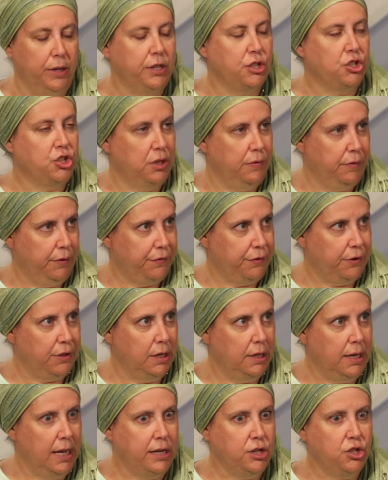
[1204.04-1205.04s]
with, Yeshiva for
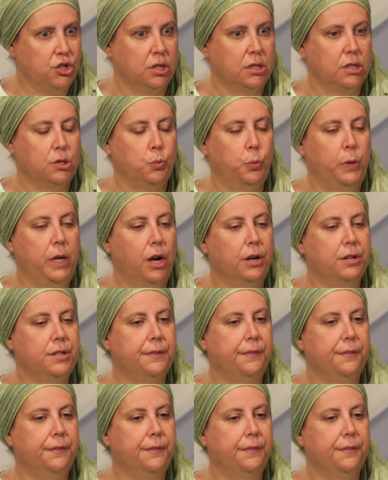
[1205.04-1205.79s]
the Nations, we are